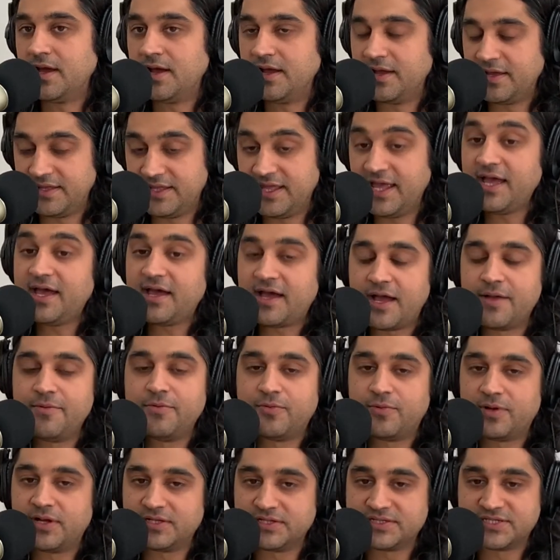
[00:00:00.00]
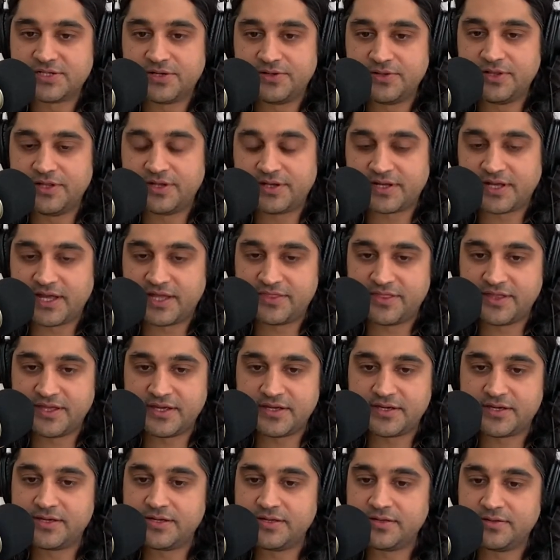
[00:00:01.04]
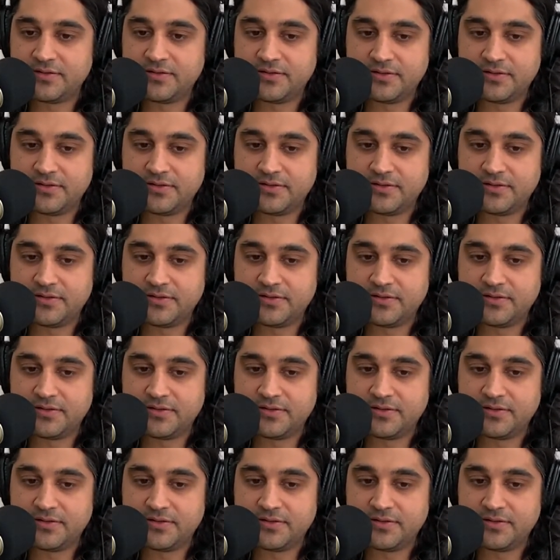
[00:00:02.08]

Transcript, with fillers: Yeah. I, well, so look, I think.